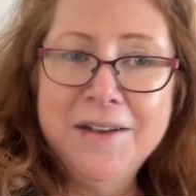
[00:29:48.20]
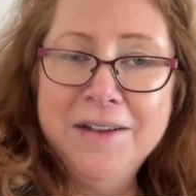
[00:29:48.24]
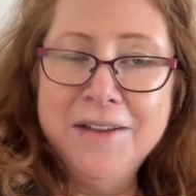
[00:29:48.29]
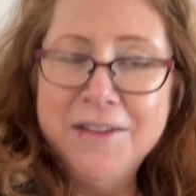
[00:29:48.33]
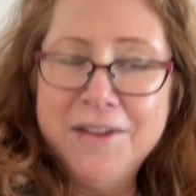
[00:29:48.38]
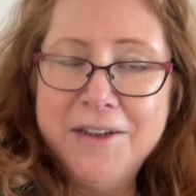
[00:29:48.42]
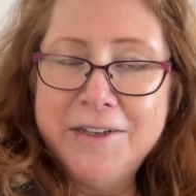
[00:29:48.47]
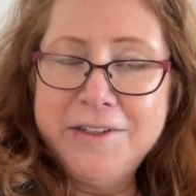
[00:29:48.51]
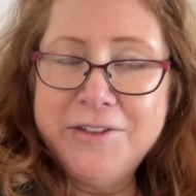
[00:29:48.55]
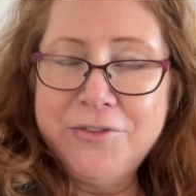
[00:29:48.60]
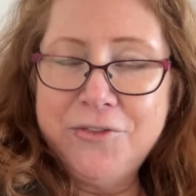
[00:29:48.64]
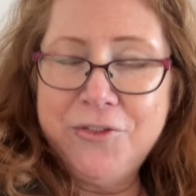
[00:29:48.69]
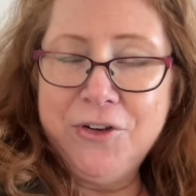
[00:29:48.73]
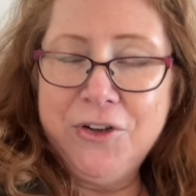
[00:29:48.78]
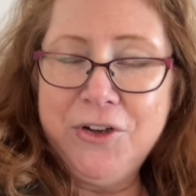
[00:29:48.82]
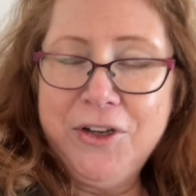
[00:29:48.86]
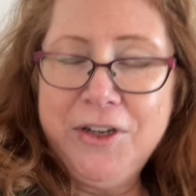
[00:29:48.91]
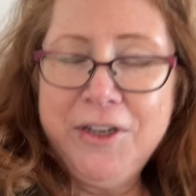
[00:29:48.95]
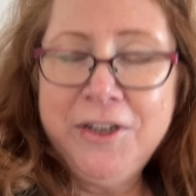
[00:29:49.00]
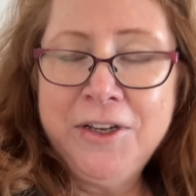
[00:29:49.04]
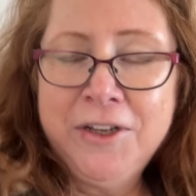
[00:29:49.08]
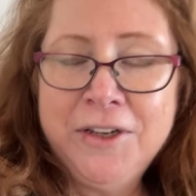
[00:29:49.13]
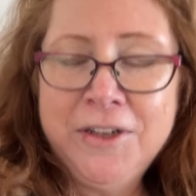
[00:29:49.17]
That's
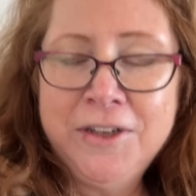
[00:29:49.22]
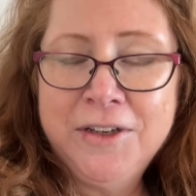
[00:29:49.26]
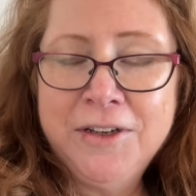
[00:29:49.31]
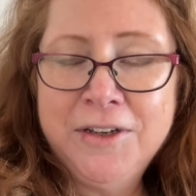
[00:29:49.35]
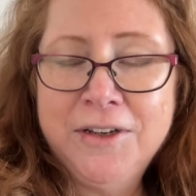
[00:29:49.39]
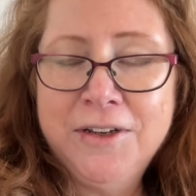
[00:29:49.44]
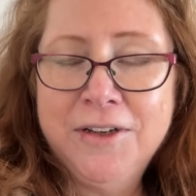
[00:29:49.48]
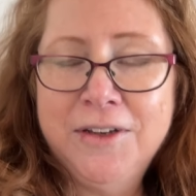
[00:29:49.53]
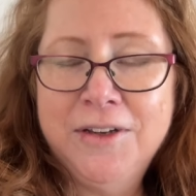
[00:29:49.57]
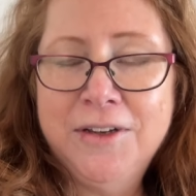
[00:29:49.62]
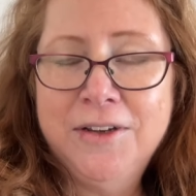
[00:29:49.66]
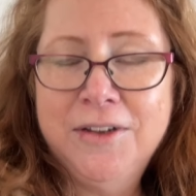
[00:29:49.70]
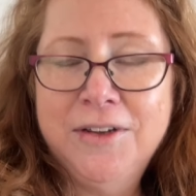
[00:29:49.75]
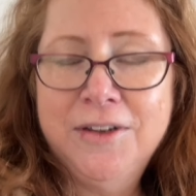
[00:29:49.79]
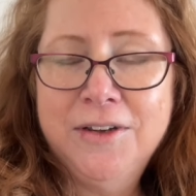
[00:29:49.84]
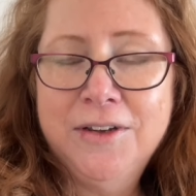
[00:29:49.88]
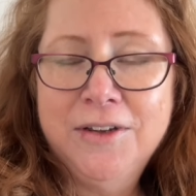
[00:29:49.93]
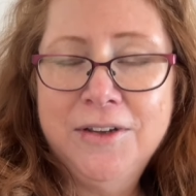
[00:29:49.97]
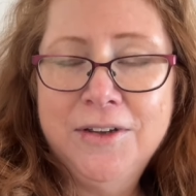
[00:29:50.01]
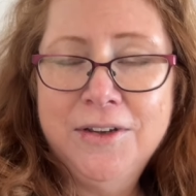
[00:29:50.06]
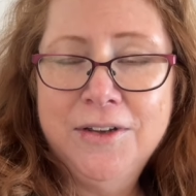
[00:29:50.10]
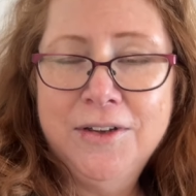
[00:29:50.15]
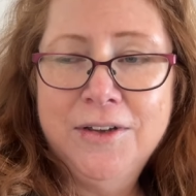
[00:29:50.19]
fine.
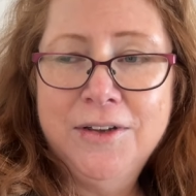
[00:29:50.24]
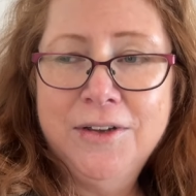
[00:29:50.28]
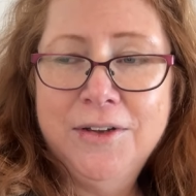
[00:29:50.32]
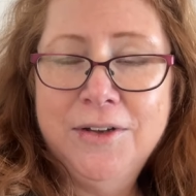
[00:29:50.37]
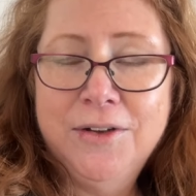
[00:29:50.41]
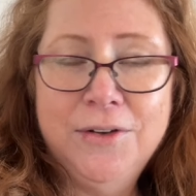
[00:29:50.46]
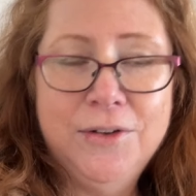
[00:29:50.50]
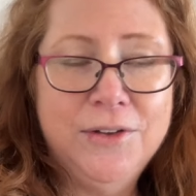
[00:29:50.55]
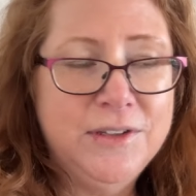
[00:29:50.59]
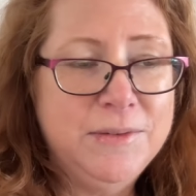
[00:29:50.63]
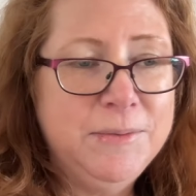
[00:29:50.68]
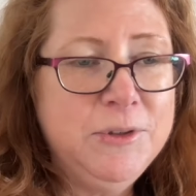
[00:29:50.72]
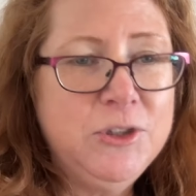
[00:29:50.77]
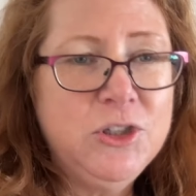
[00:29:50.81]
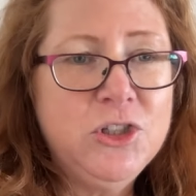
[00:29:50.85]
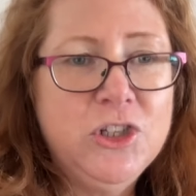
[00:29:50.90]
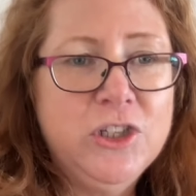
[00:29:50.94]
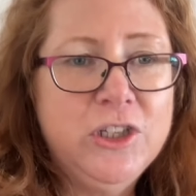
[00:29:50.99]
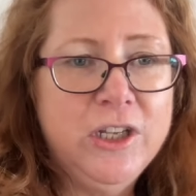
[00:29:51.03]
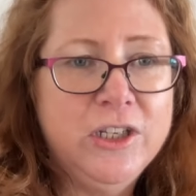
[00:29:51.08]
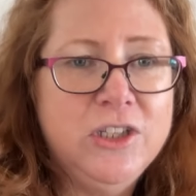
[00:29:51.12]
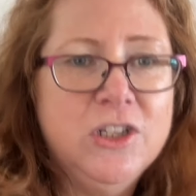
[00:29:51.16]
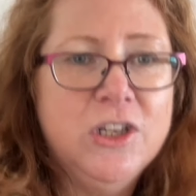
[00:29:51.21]
Well, it's a bit
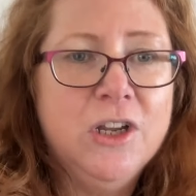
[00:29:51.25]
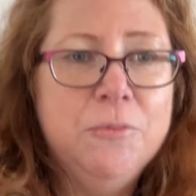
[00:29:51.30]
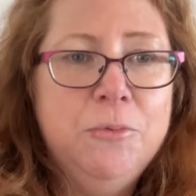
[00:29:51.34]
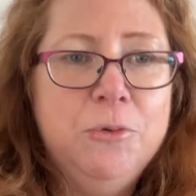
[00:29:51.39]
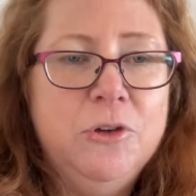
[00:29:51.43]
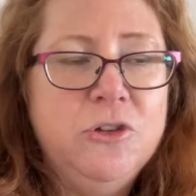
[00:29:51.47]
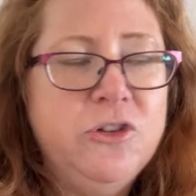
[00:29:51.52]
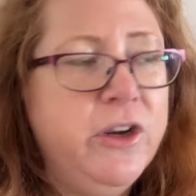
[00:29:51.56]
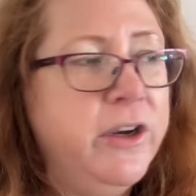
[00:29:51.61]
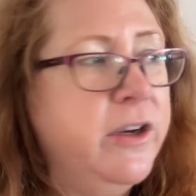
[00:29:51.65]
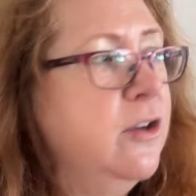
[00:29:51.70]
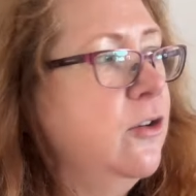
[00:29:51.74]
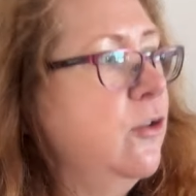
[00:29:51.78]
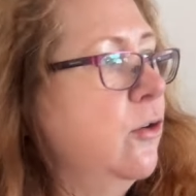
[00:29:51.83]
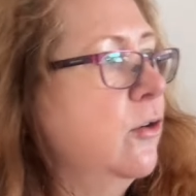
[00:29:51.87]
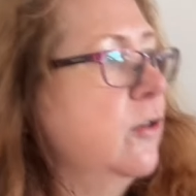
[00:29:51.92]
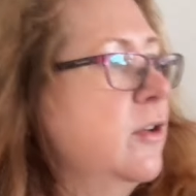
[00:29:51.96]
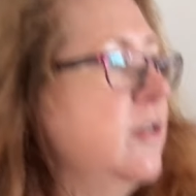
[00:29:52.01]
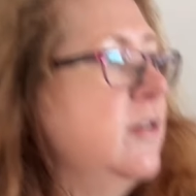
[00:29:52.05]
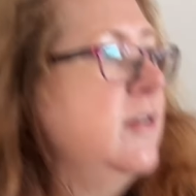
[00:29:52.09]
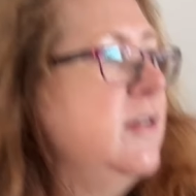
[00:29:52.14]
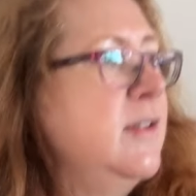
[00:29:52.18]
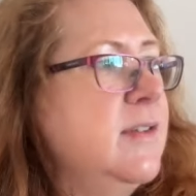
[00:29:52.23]
chilly. I had to go put a jacket on
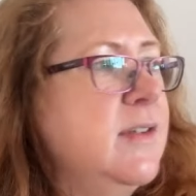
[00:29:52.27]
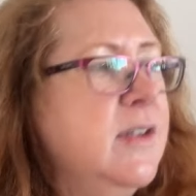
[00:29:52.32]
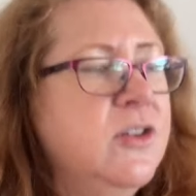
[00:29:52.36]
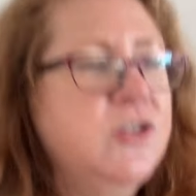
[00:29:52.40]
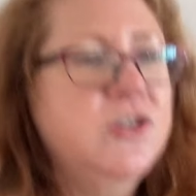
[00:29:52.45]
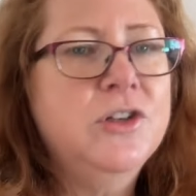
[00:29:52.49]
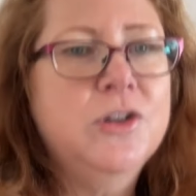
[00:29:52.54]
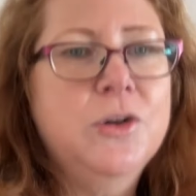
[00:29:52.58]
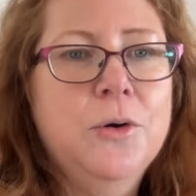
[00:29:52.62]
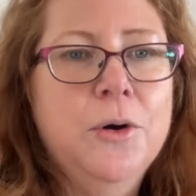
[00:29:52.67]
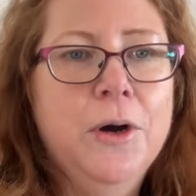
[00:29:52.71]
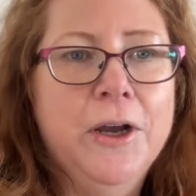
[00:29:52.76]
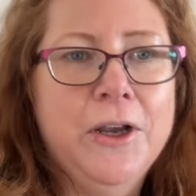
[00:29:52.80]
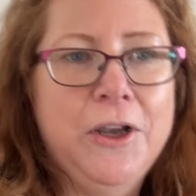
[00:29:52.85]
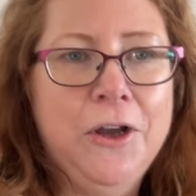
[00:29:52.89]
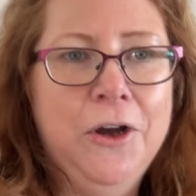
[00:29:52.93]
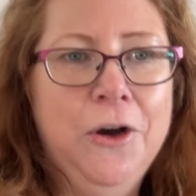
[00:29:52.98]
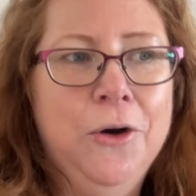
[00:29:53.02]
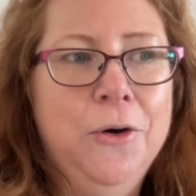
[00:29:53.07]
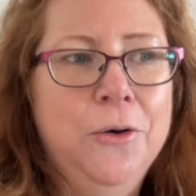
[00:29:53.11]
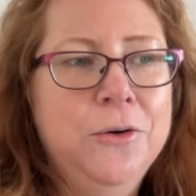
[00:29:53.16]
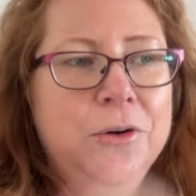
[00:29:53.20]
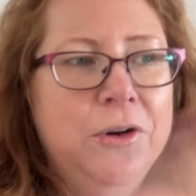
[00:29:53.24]
because it is actually quite
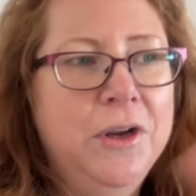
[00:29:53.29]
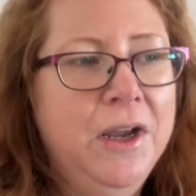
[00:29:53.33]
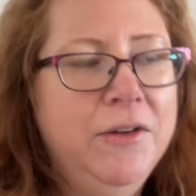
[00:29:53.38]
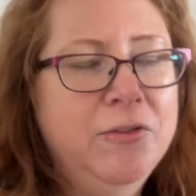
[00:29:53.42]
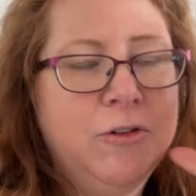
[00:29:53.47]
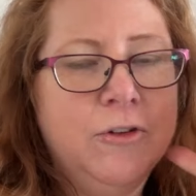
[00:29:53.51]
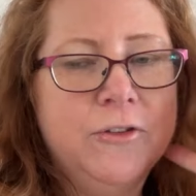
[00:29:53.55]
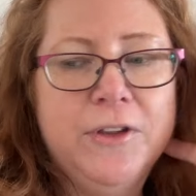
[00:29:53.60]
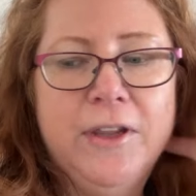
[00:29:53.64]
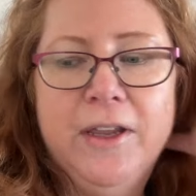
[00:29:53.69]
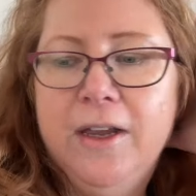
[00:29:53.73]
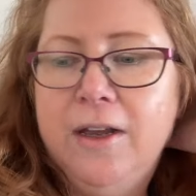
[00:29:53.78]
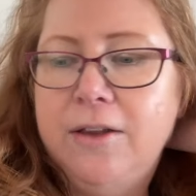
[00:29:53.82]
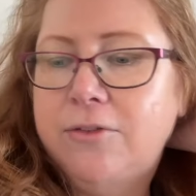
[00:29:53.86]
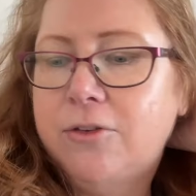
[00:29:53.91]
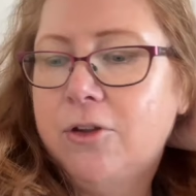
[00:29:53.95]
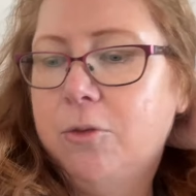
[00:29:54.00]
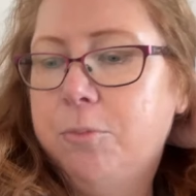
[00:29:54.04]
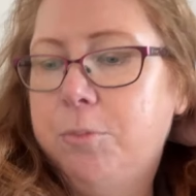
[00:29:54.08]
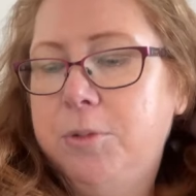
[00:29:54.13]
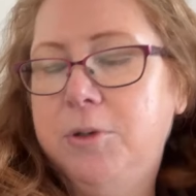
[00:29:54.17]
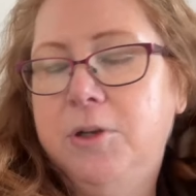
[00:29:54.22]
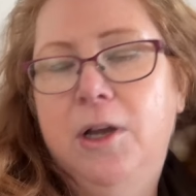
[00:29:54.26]
cold. I have got the house
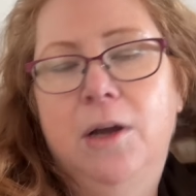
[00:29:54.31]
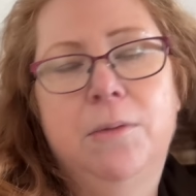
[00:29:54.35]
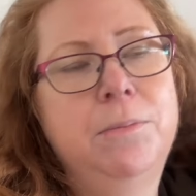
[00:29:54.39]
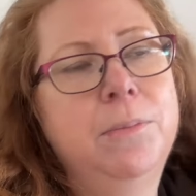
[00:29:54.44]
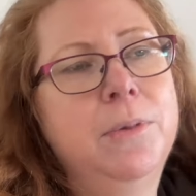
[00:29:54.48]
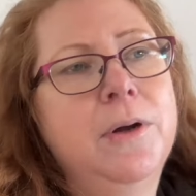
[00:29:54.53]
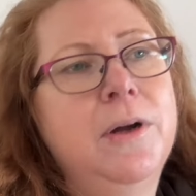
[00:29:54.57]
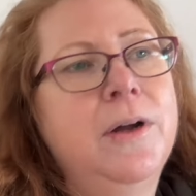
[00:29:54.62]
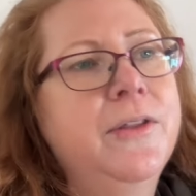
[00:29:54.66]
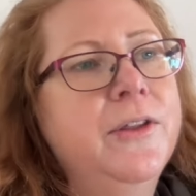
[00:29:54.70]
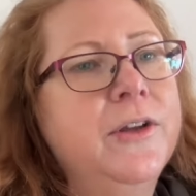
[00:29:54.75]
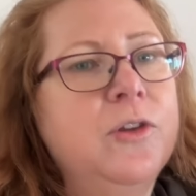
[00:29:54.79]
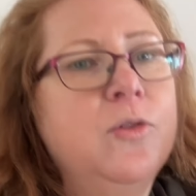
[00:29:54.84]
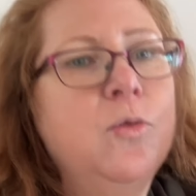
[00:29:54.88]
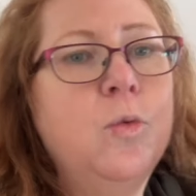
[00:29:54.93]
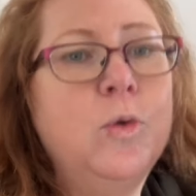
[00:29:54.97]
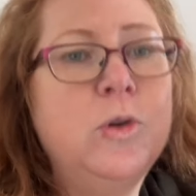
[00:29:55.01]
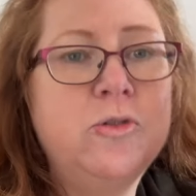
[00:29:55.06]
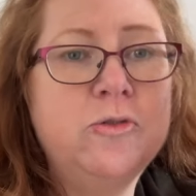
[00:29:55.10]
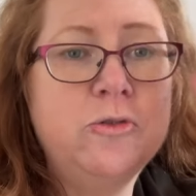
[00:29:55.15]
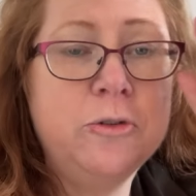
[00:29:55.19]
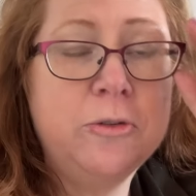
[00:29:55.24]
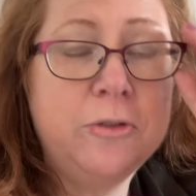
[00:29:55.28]
opened up. I think it's
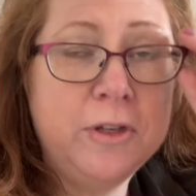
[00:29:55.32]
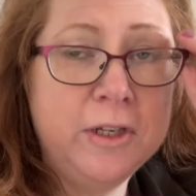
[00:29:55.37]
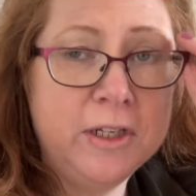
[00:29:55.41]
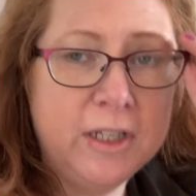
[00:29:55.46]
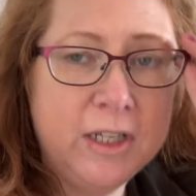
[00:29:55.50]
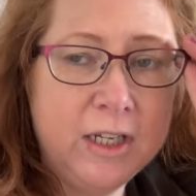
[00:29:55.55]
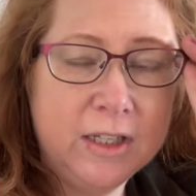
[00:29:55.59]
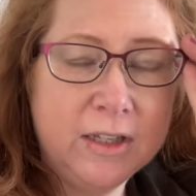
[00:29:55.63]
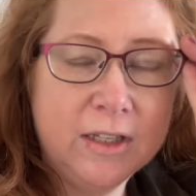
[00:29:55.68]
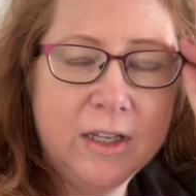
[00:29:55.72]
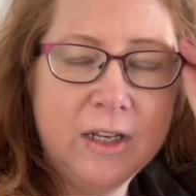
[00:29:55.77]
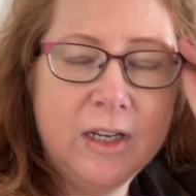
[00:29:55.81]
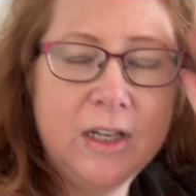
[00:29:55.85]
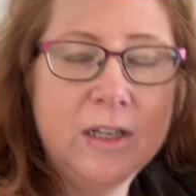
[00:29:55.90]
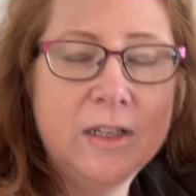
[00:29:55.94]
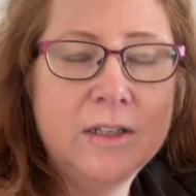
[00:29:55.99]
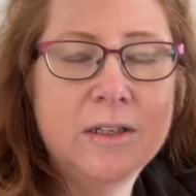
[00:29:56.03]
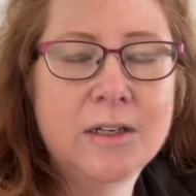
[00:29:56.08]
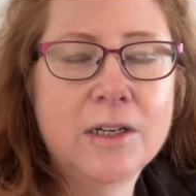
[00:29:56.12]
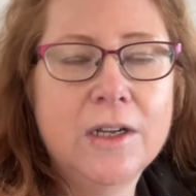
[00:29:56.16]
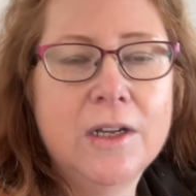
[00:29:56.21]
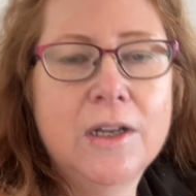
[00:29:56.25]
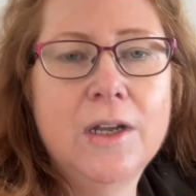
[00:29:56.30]
wishful thinking that it
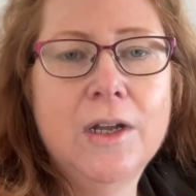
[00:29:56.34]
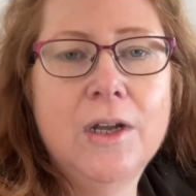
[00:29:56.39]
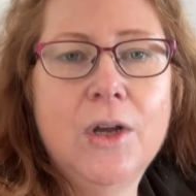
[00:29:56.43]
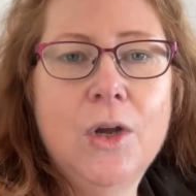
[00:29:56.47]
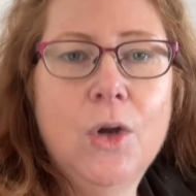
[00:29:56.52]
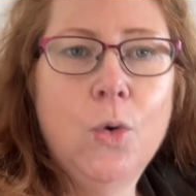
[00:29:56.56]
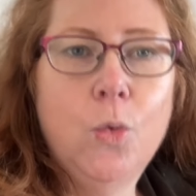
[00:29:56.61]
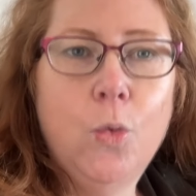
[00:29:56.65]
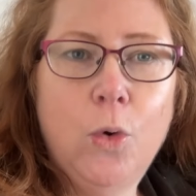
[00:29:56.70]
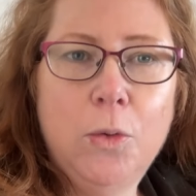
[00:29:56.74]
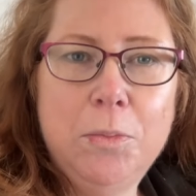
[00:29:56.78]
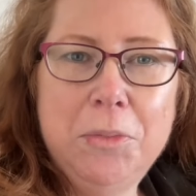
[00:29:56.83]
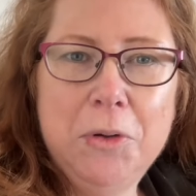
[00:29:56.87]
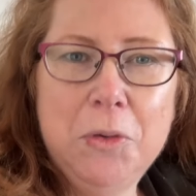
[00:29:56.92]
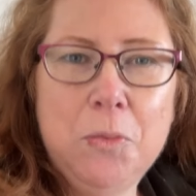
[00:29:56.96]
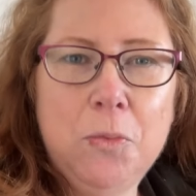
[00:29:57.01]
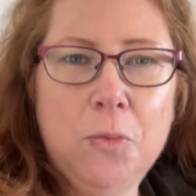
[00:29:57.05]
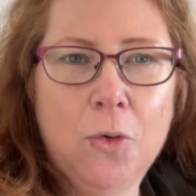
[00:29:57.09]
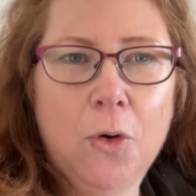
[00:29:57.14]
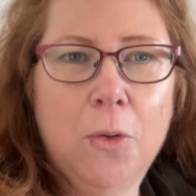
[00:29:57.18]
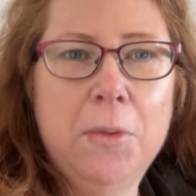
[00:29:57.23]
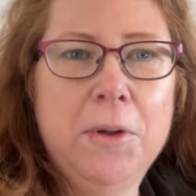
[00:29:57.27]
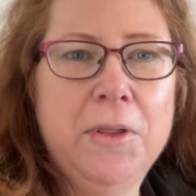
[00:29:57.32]
would be
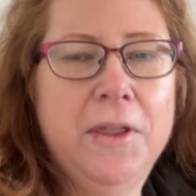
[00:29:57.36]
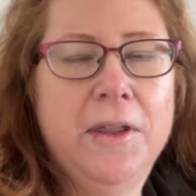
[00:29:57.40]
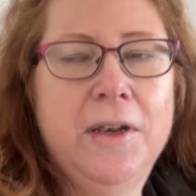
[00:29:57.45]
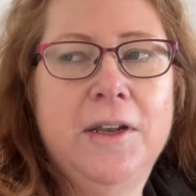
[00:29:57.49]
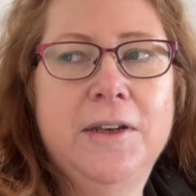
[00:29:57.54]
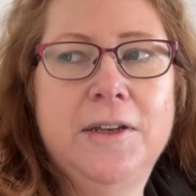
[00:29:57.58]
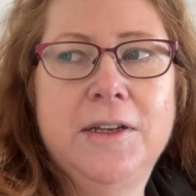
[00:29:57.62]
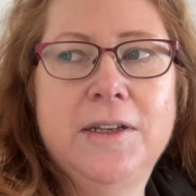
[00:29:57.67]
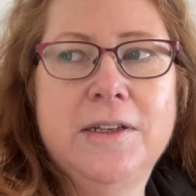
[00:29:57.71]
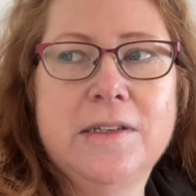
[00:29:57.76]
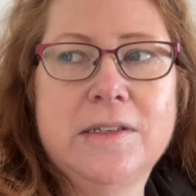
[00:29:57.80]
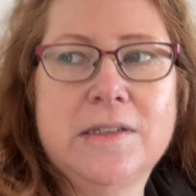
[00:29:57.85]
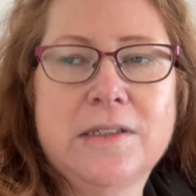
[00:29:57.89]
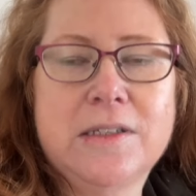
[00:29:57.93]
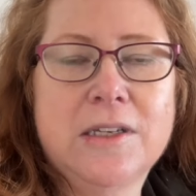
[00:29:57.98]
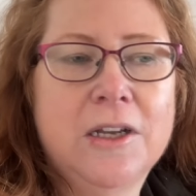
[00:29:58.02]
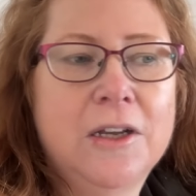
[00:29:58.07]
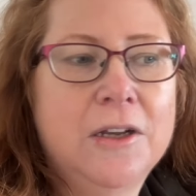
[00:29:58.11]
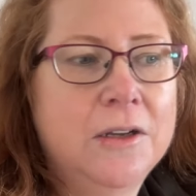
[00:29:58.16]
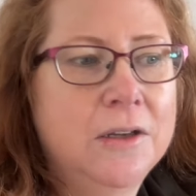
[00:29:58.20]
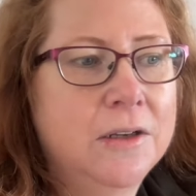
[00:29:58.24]
warmer than it is.